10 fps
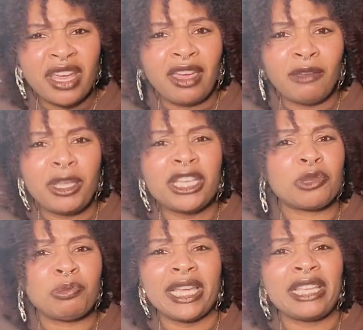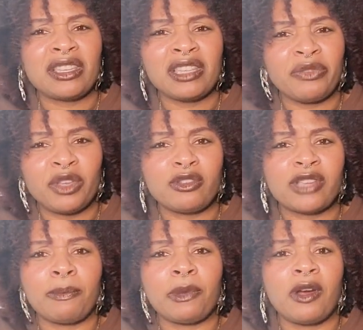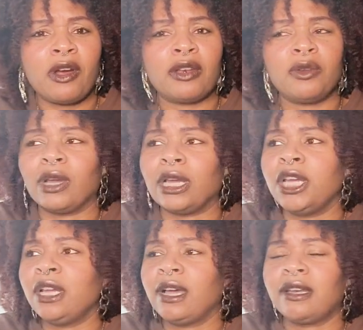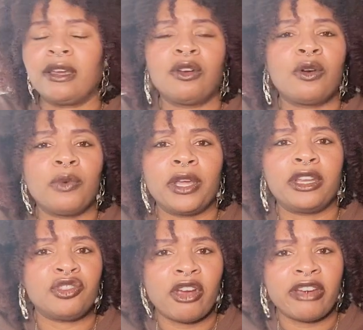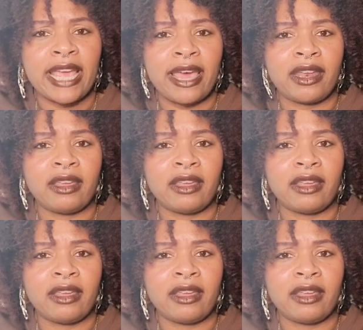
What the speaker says: Be just placing stuff in your shopping cart knowing good and goddamn well that you already got it.